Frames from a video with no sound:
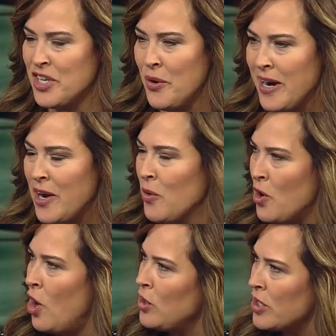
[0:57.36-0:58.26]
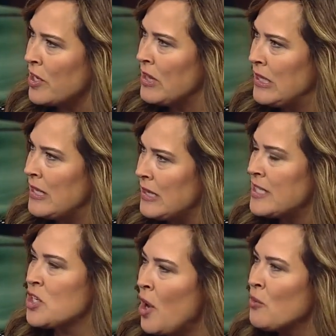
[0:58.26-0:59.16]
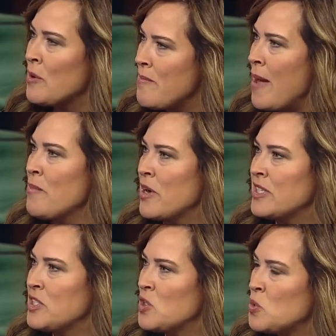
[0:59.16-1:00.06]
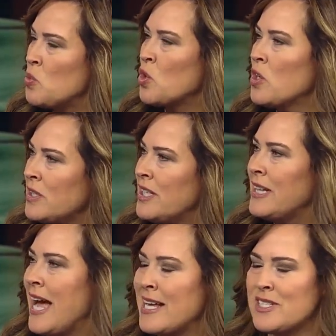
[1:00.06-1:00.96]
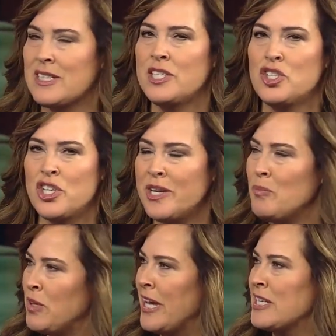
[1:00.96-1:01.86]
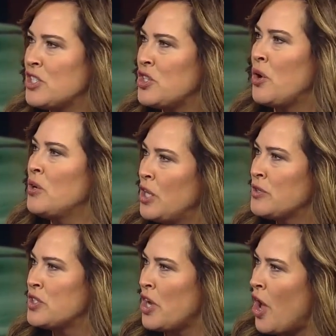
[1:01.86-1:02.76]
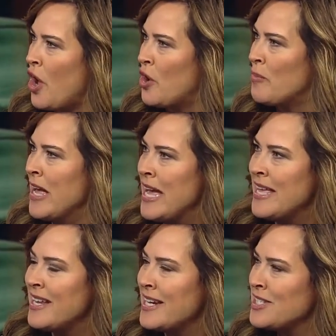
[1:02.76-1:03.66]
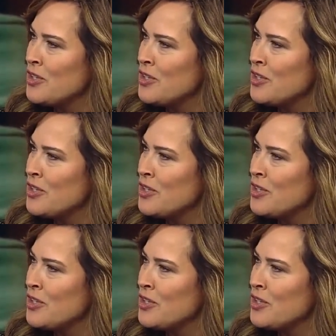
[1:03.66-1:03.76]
to go?" And I go, "Kohler." Like, let's yeah. all remember, it's this world-class, legit place so close to home that has